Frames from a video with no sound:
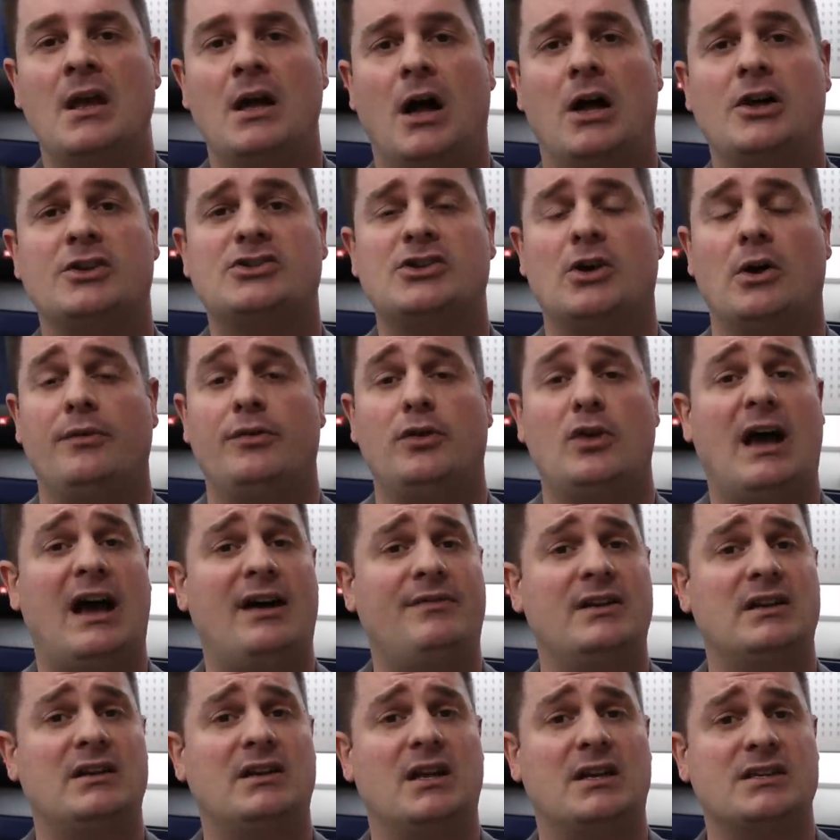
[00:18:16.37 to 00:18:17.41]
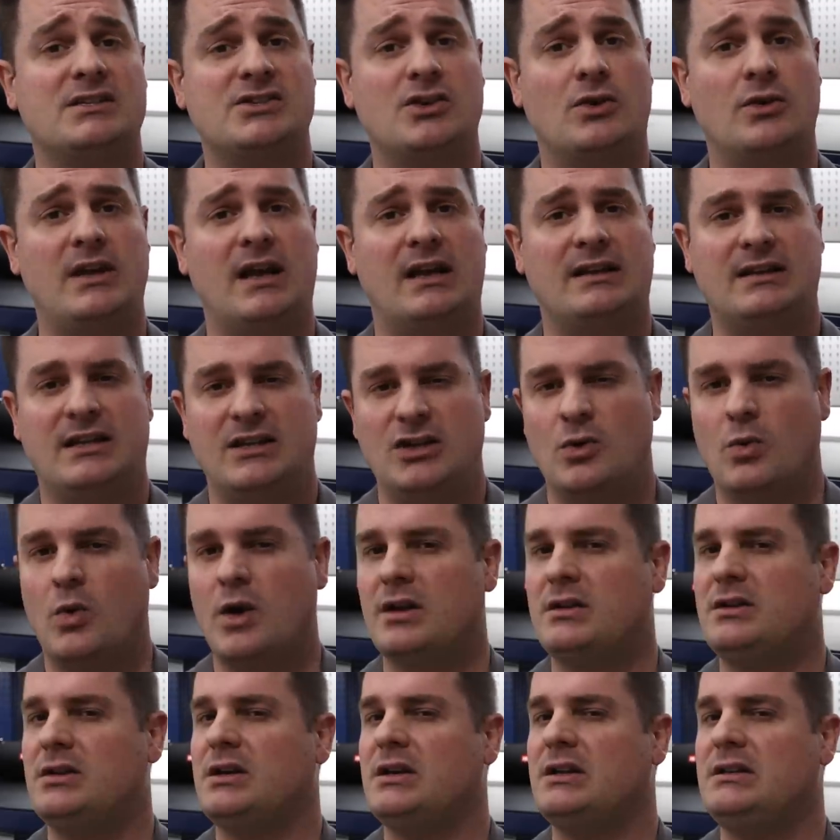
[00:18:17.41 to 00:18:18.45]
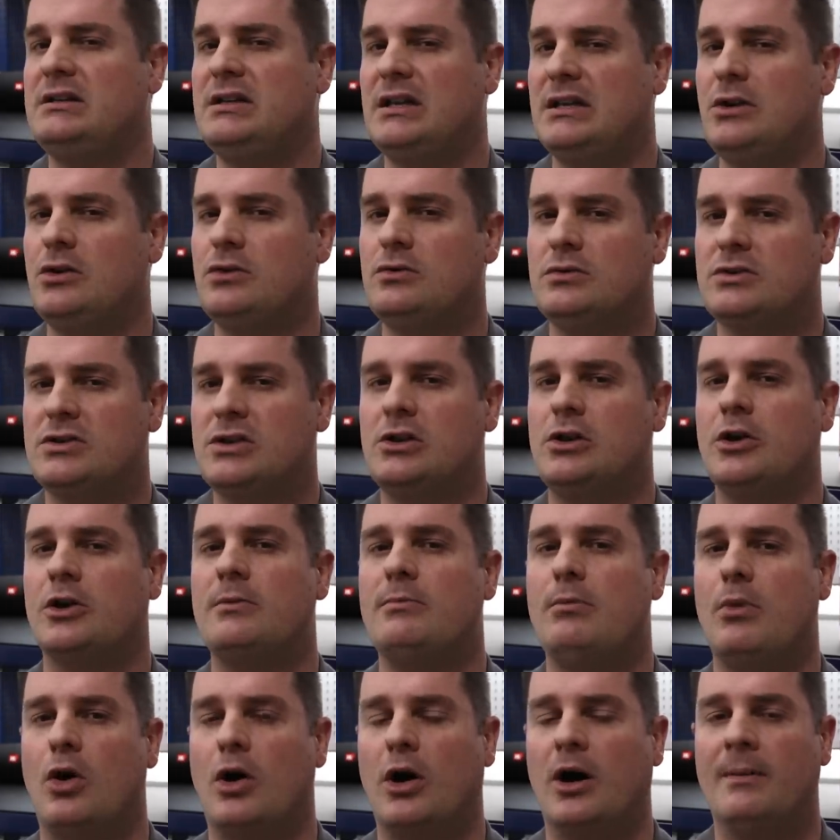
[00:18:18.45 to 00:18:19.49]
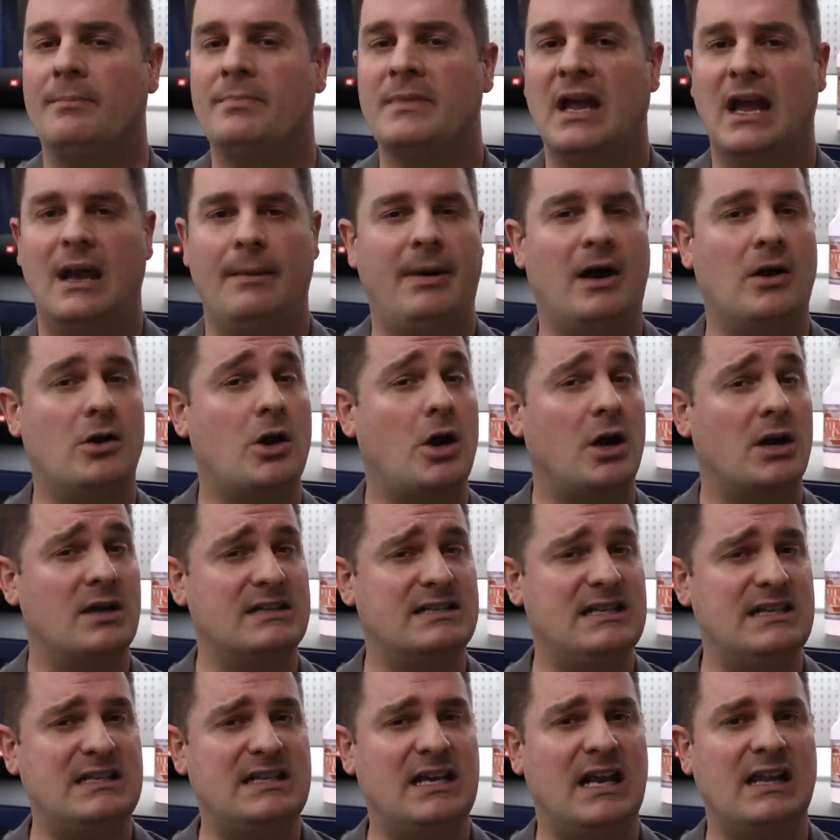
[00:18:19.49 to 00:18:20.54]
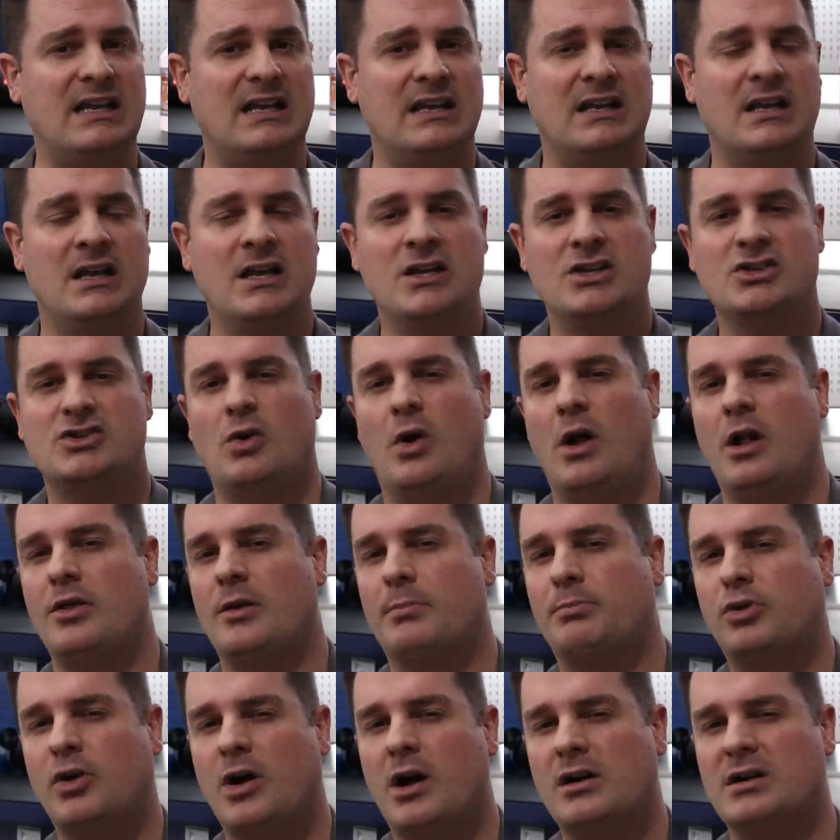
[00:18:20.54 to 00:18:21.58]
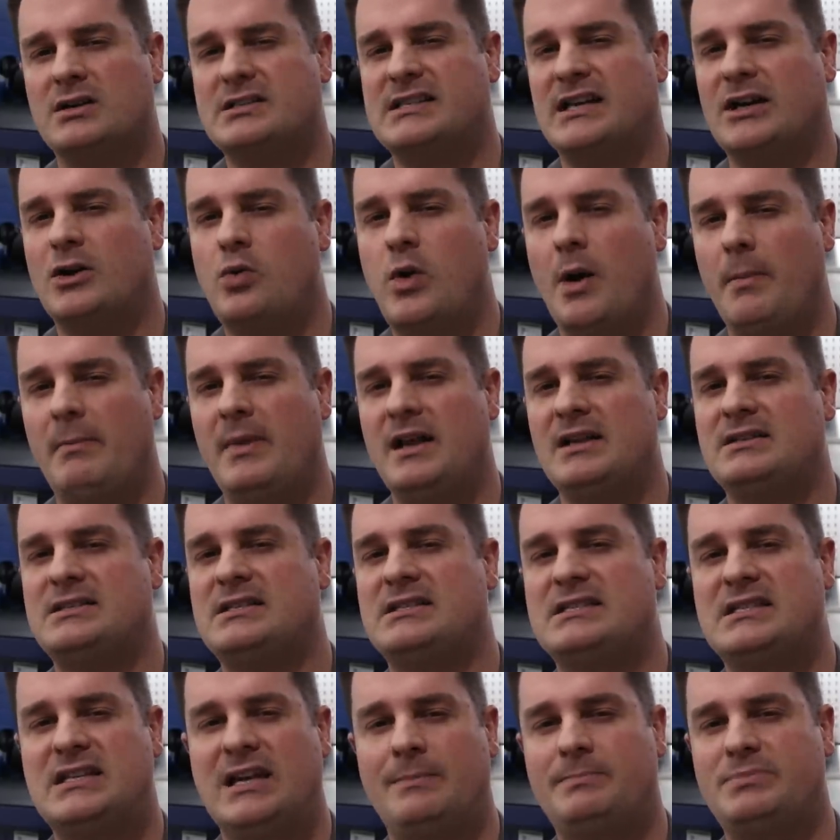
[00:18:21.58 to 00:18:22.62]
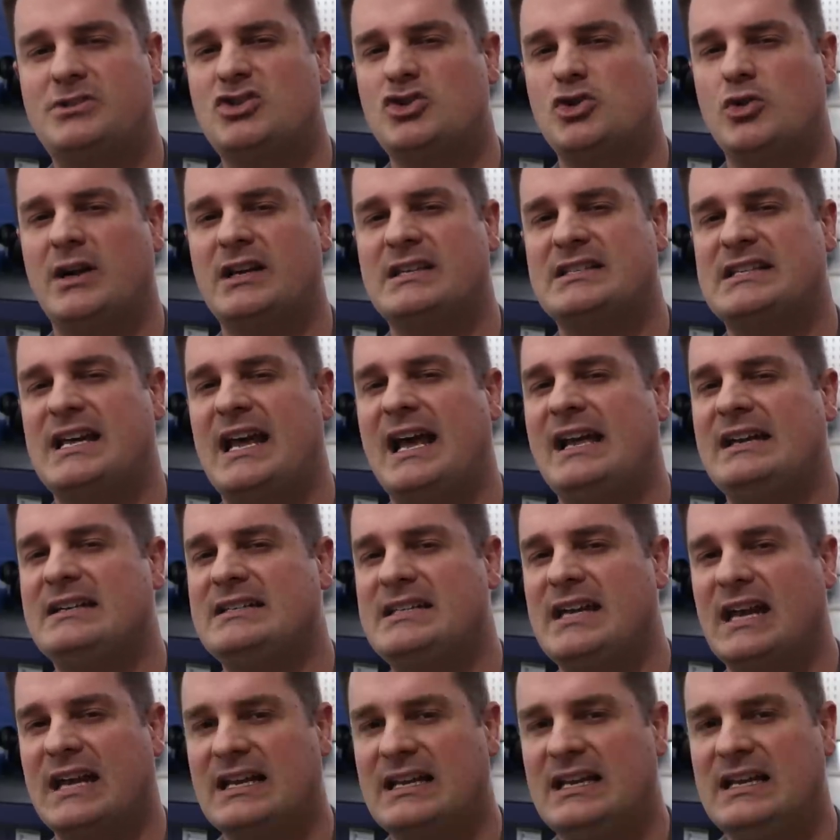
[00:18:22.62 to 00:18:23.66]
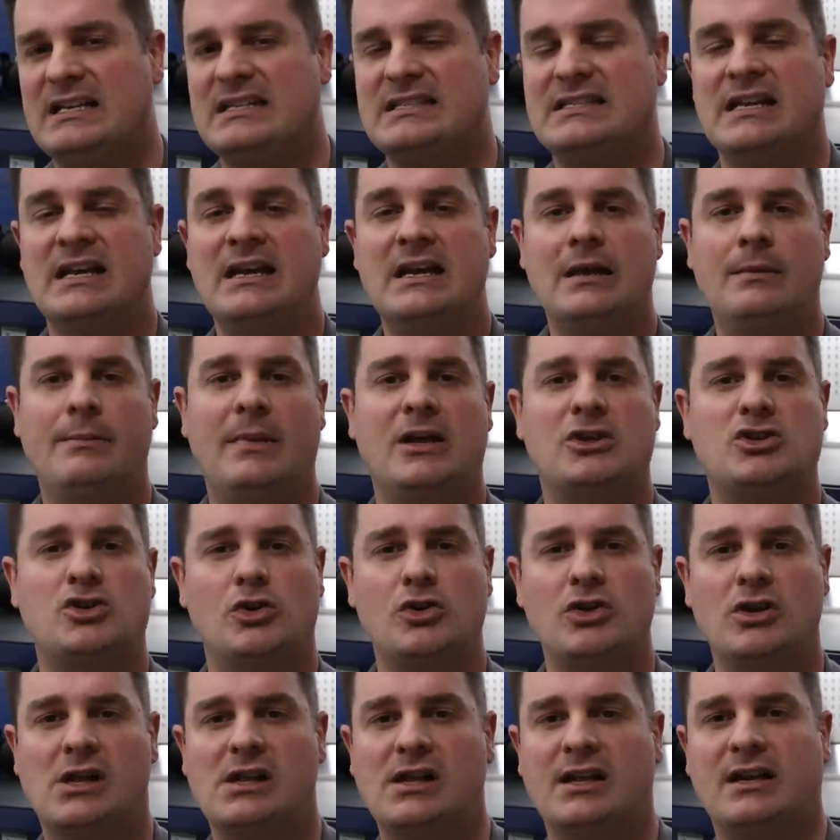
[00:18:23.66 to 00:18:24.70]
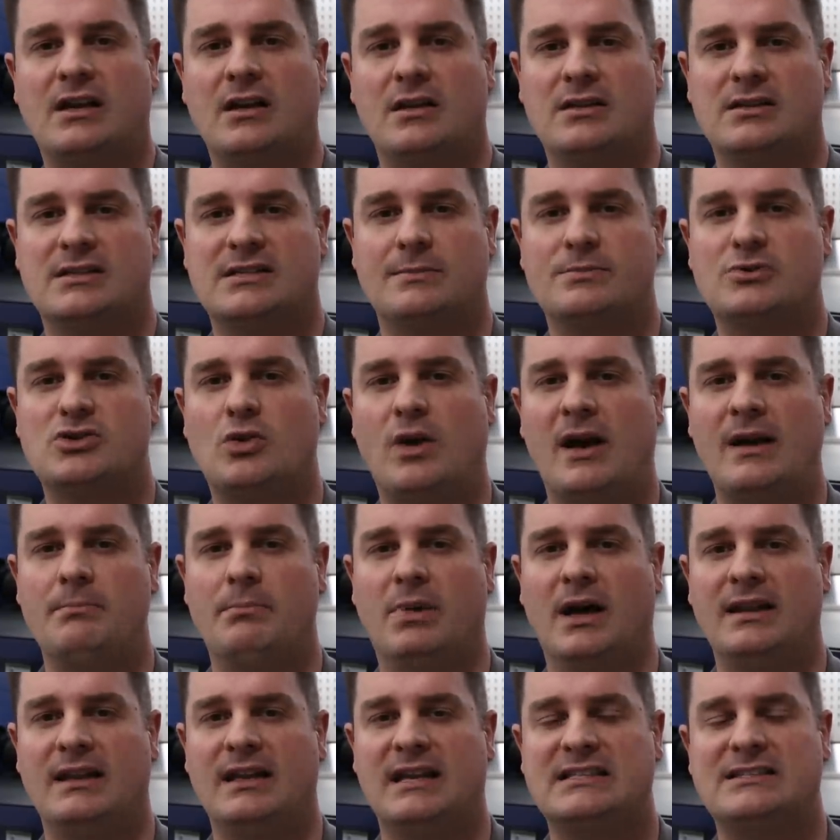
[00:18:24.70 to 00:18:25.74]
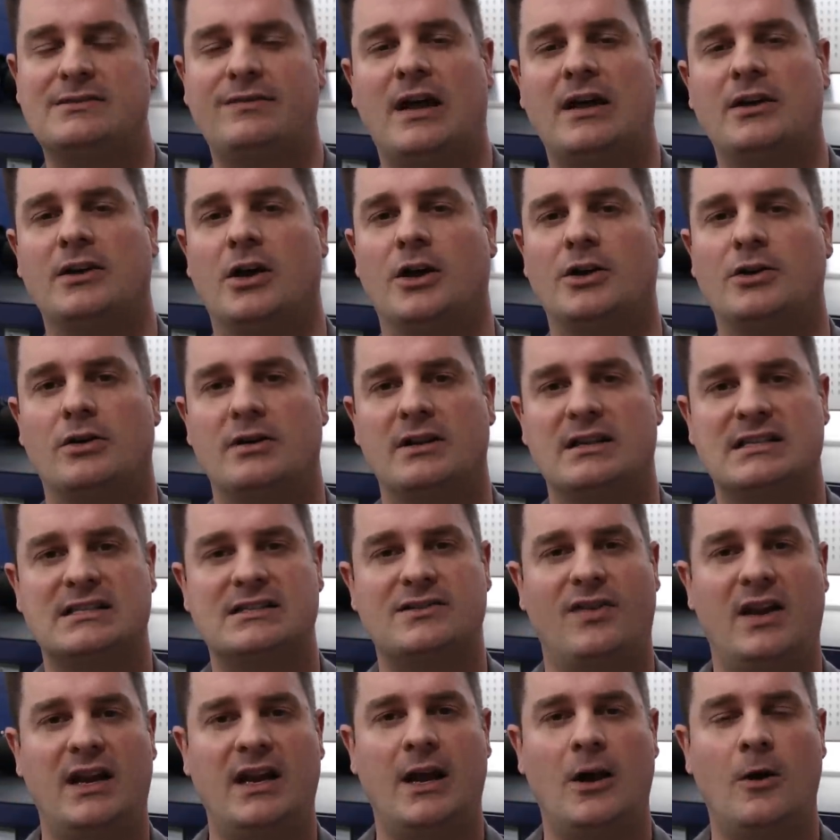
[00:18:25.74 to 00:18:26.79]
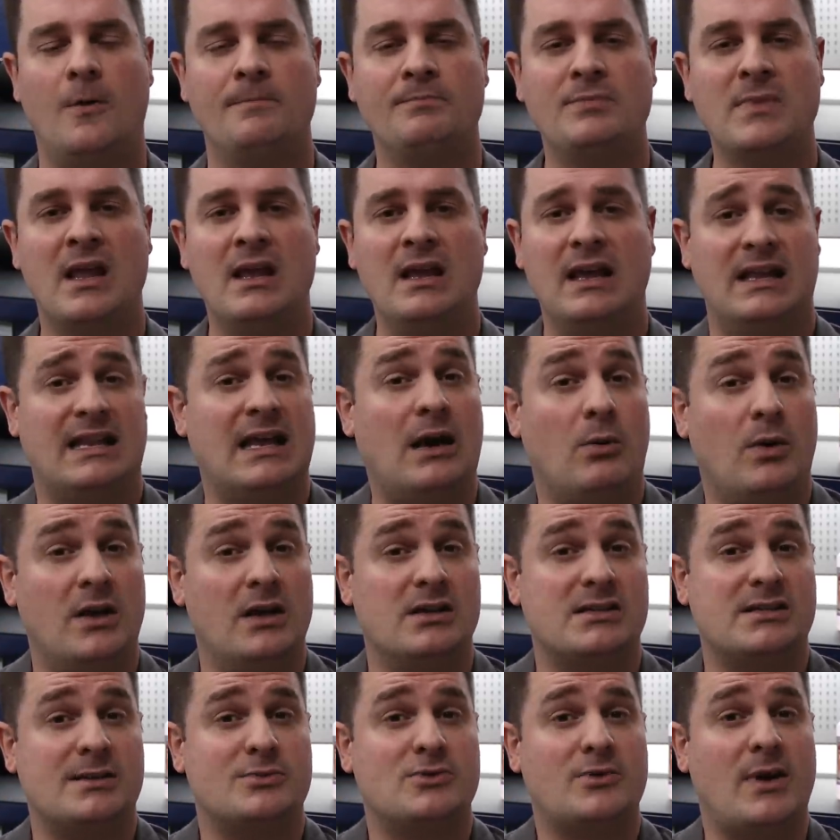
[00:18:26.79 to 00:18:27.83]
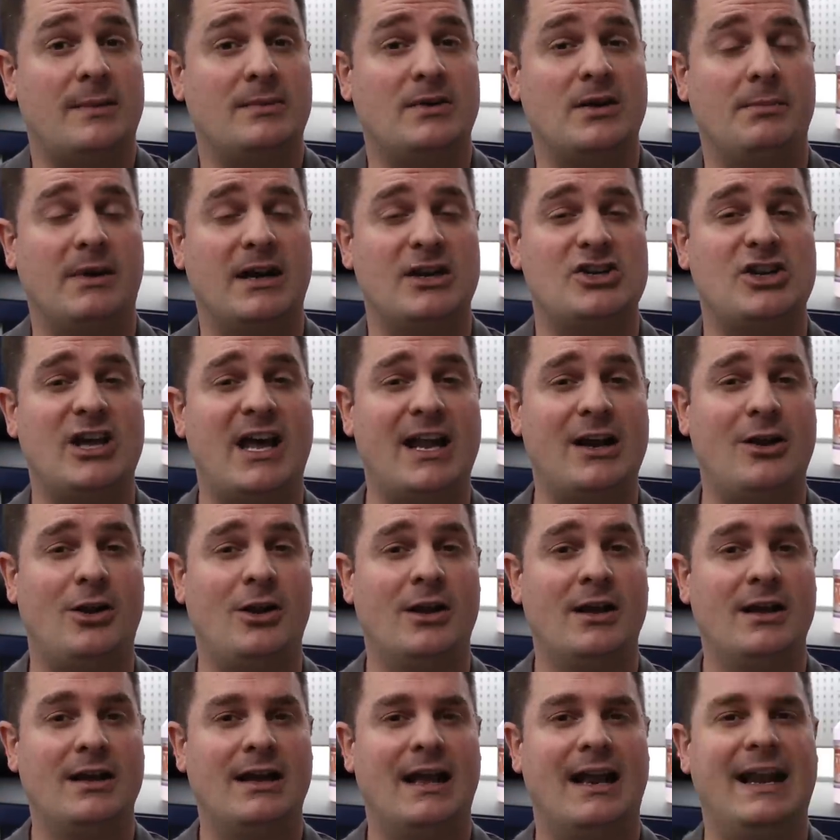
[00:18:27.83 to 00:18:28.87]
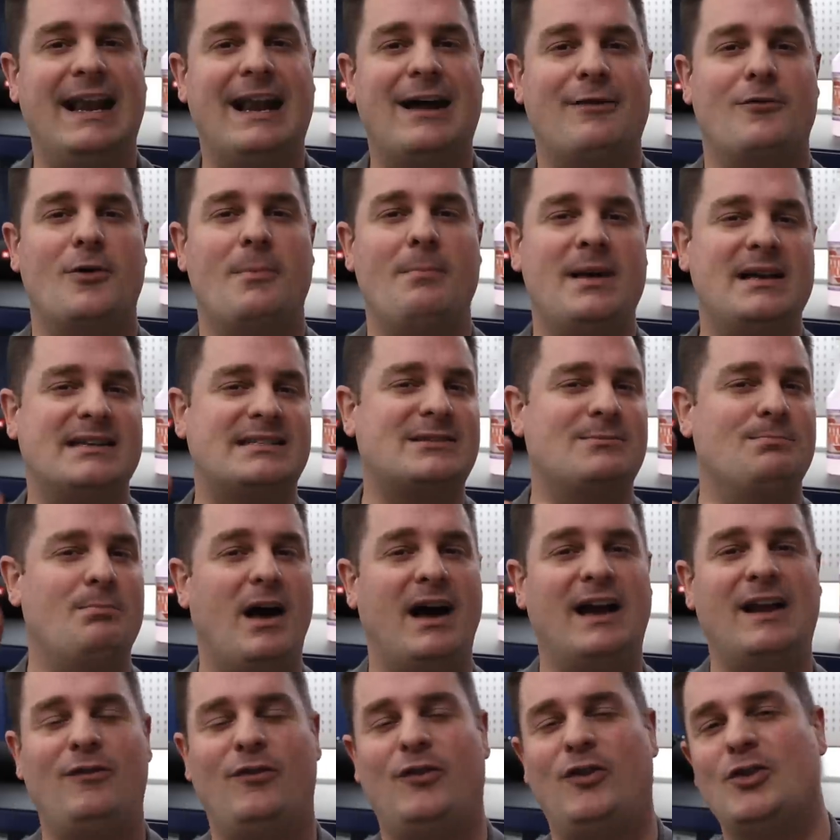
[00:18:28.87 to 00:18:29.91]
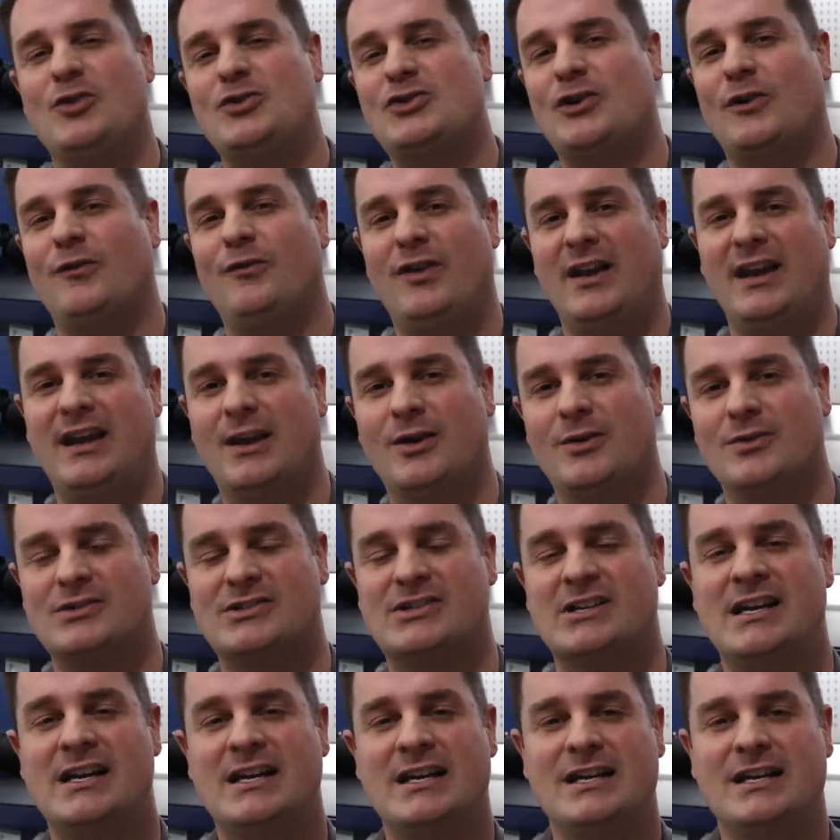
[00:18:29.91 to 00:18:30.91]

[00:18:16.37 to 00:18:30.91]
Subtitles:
Also, if you haven't done so yet and you wanted to continue to learn more about car detailing, so all the products, equipment, tips, tricks, and techniques, make sure you click the subscribe button that's found under this video. And that way you'll subscribe to my channel and never miss my future videos.